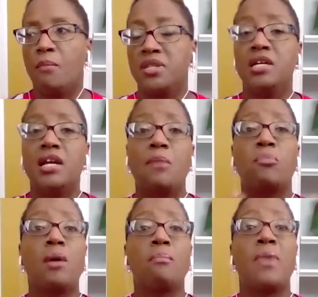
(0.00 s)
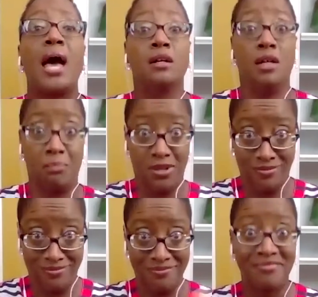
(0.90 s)
But then I brought back up
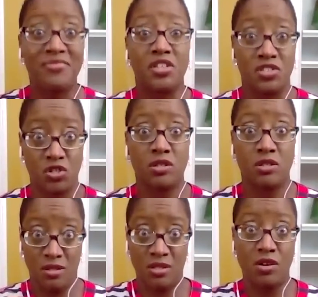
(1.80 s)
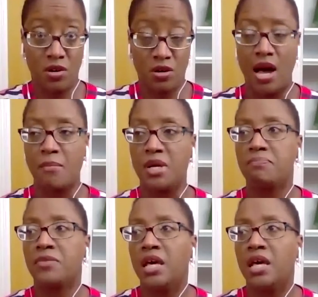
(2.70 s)
her comment.